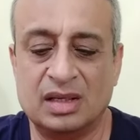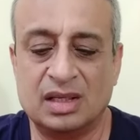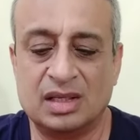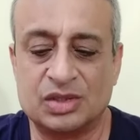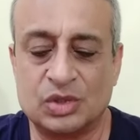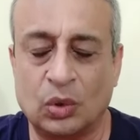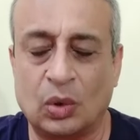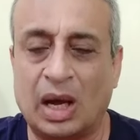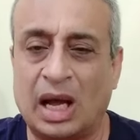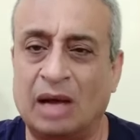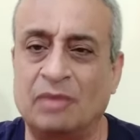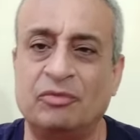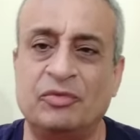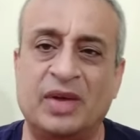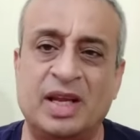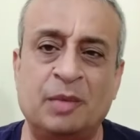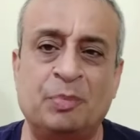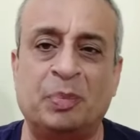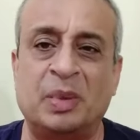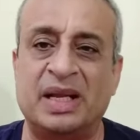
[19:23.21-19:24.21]
So I'm
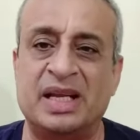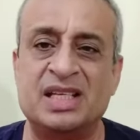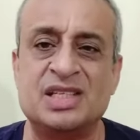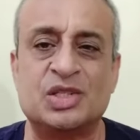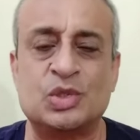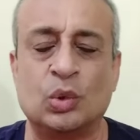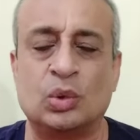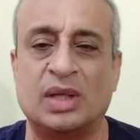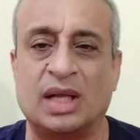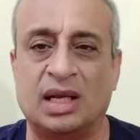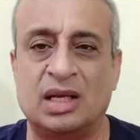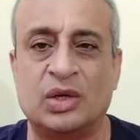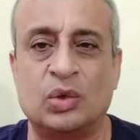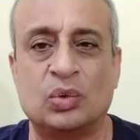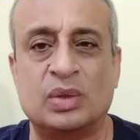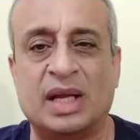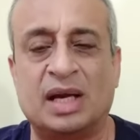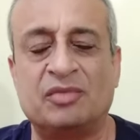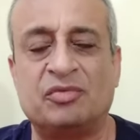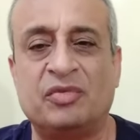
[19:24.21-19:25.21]
very pleased to tell you
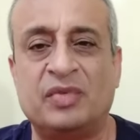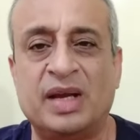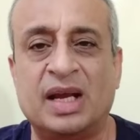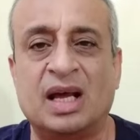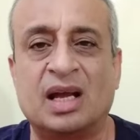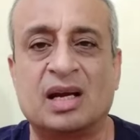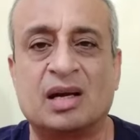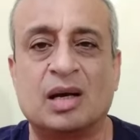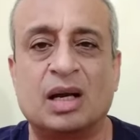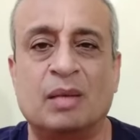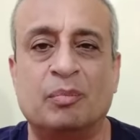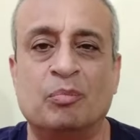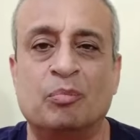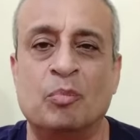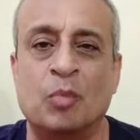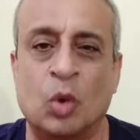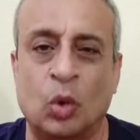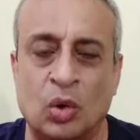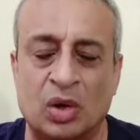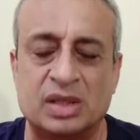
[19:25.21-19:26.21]
that we are
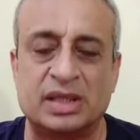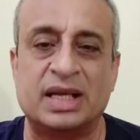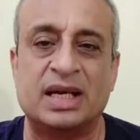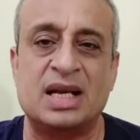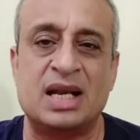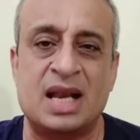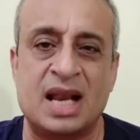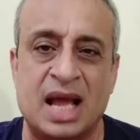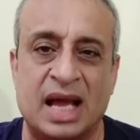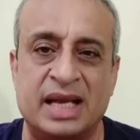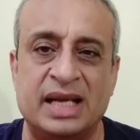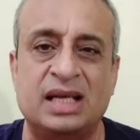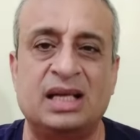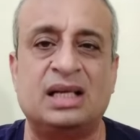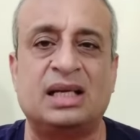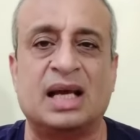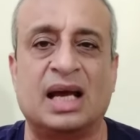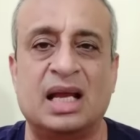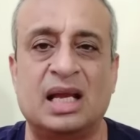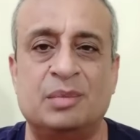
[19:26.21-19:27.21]
more than nine
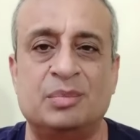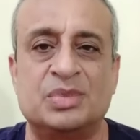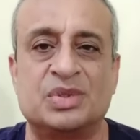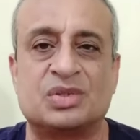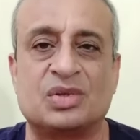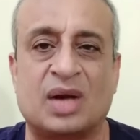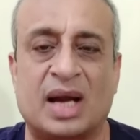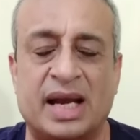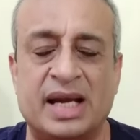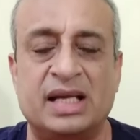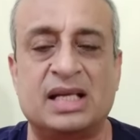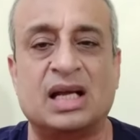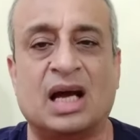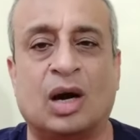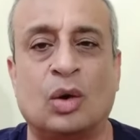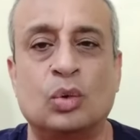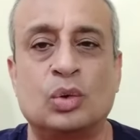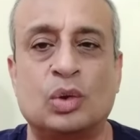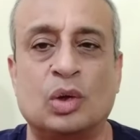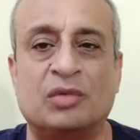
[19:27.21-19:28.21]
times right
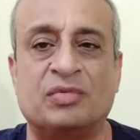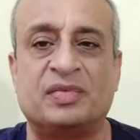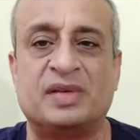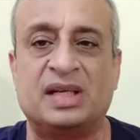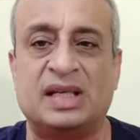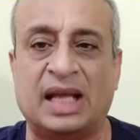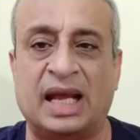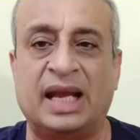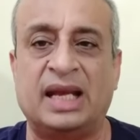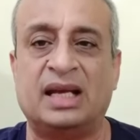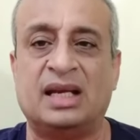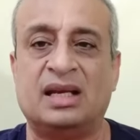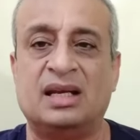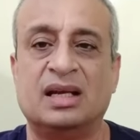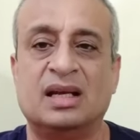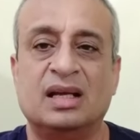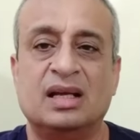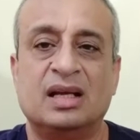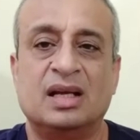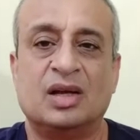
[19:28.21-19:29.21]
out of 10
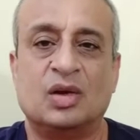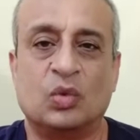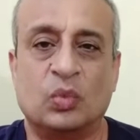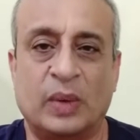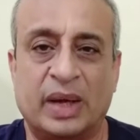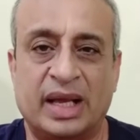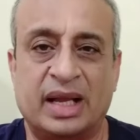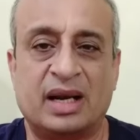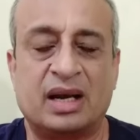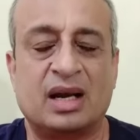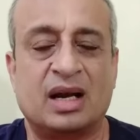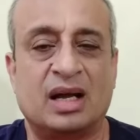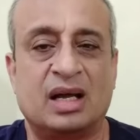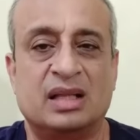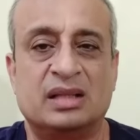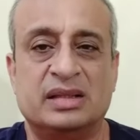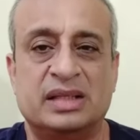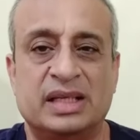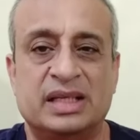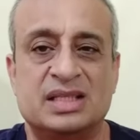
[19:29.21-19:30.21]
where
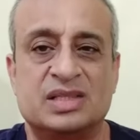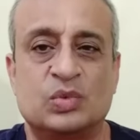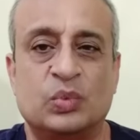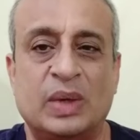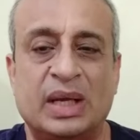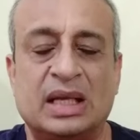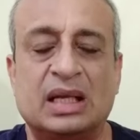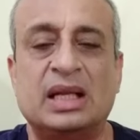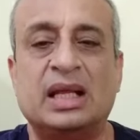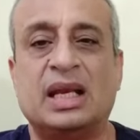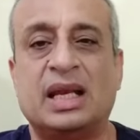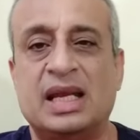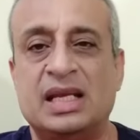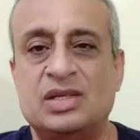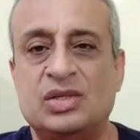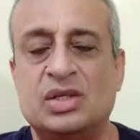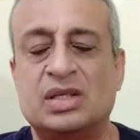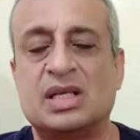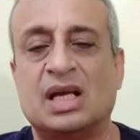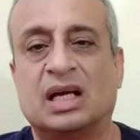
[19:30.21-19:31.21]
uh, these weekly
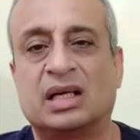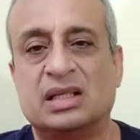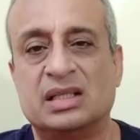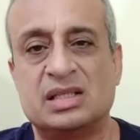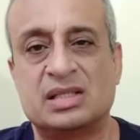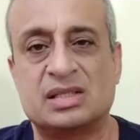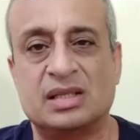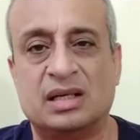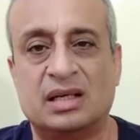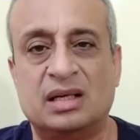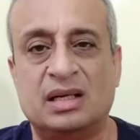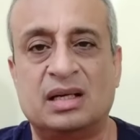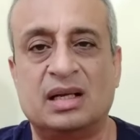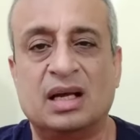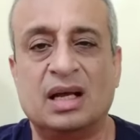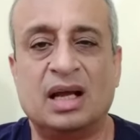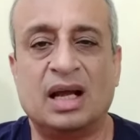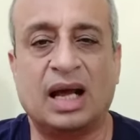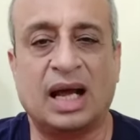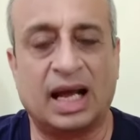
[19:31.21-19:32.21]
ranges are concerned
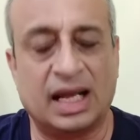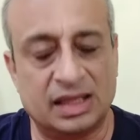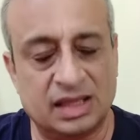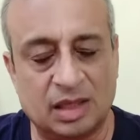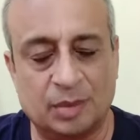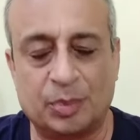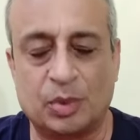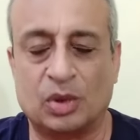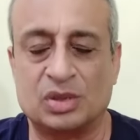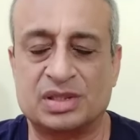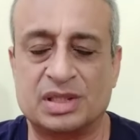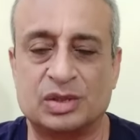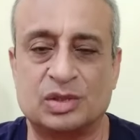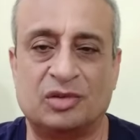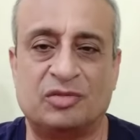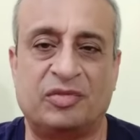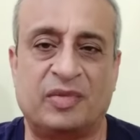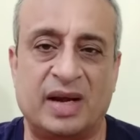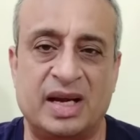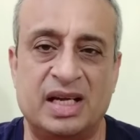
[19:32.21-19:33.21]
and the process
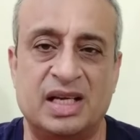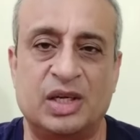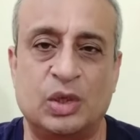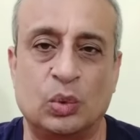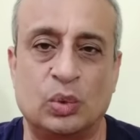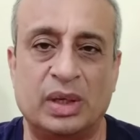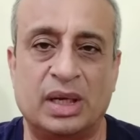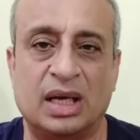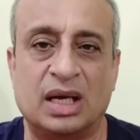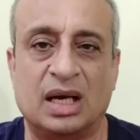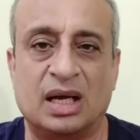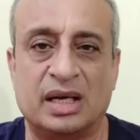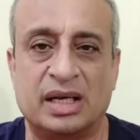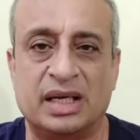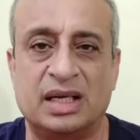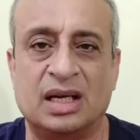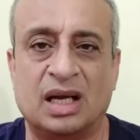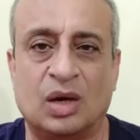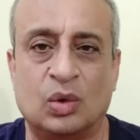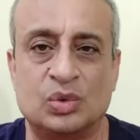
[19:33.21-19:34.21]
of fine tuning our
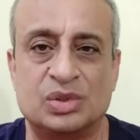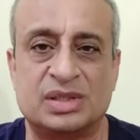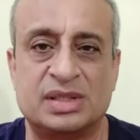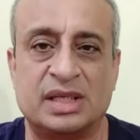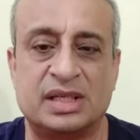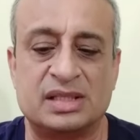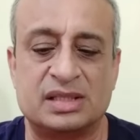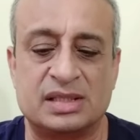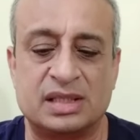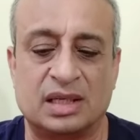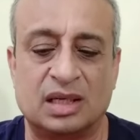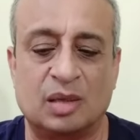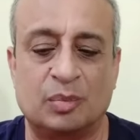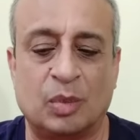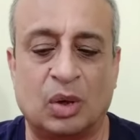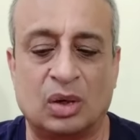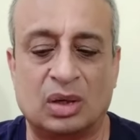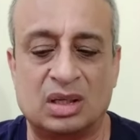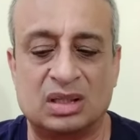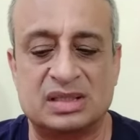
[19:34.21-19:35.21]
in-house statistical
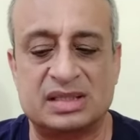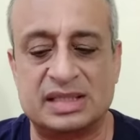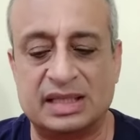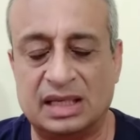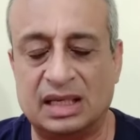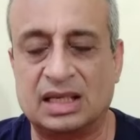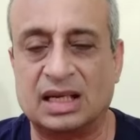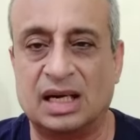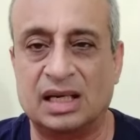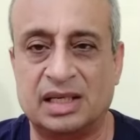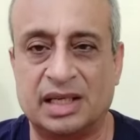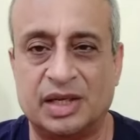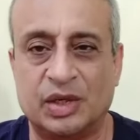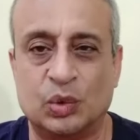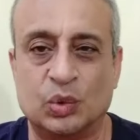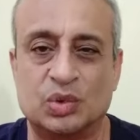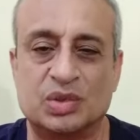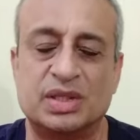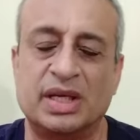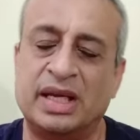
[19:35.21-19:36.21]
model still
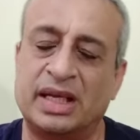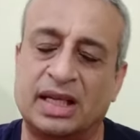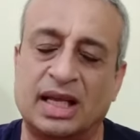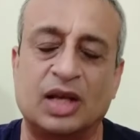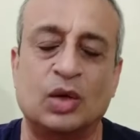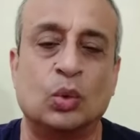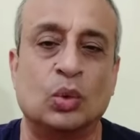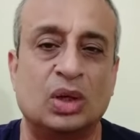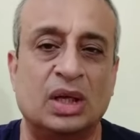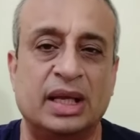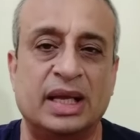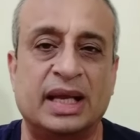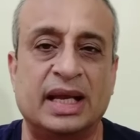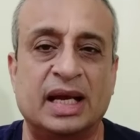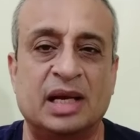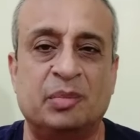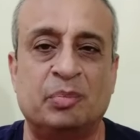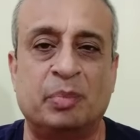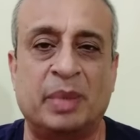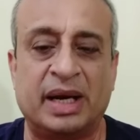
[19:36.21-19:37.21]
continues. It can only
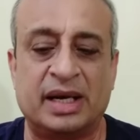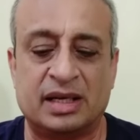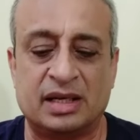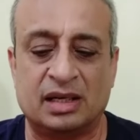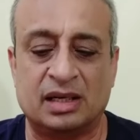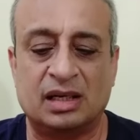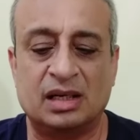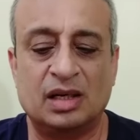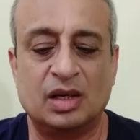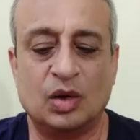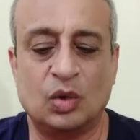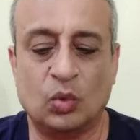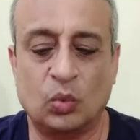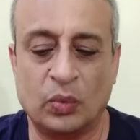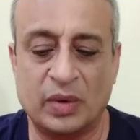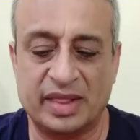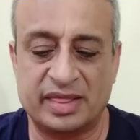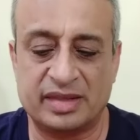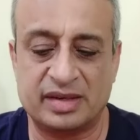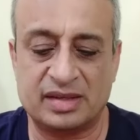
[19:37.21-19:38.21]
get better
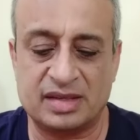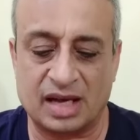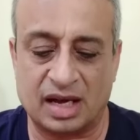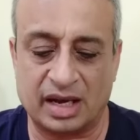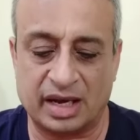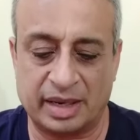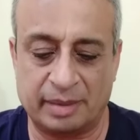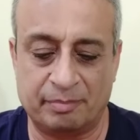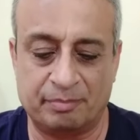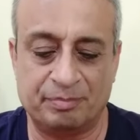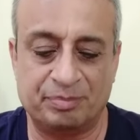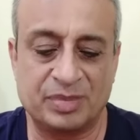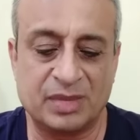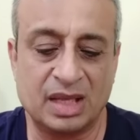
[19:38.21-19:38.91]
with time.